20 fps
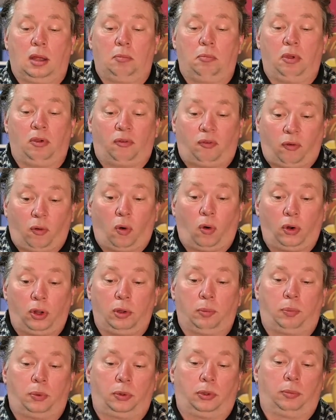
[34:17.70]
before
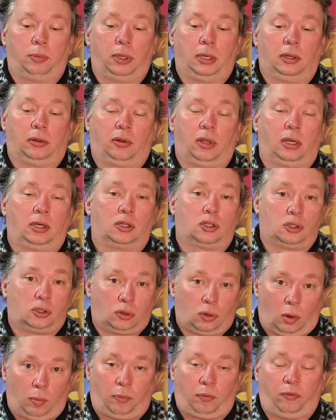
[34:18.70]
you put them in the tank,
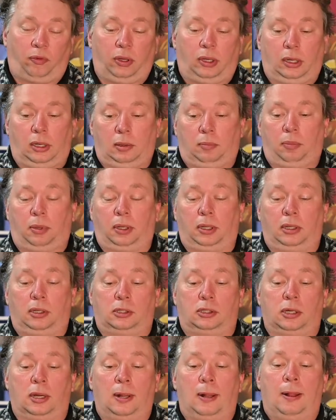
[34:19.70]
stop feeding,
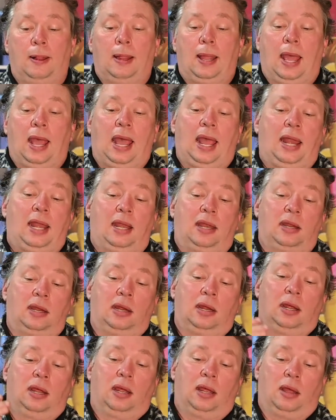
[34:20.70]
please. And
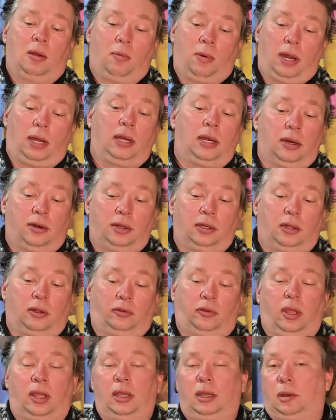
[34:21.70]
when they're in the
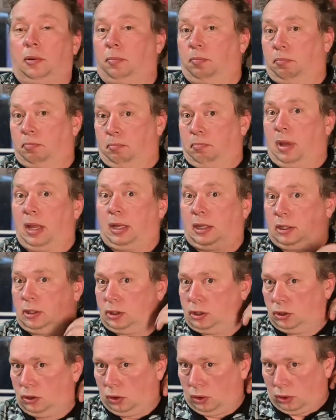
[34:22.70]
tank, make
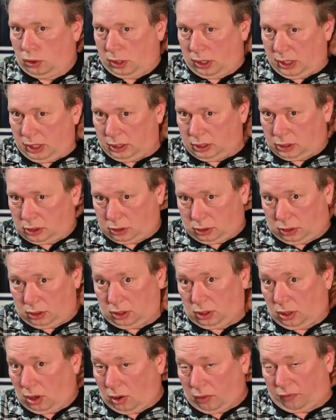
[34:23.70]
sure it's
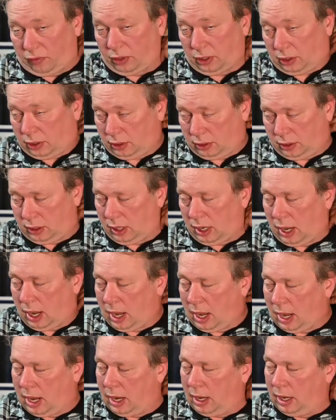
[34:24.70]
covered,
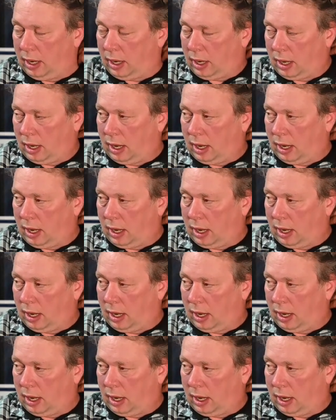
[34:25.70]
and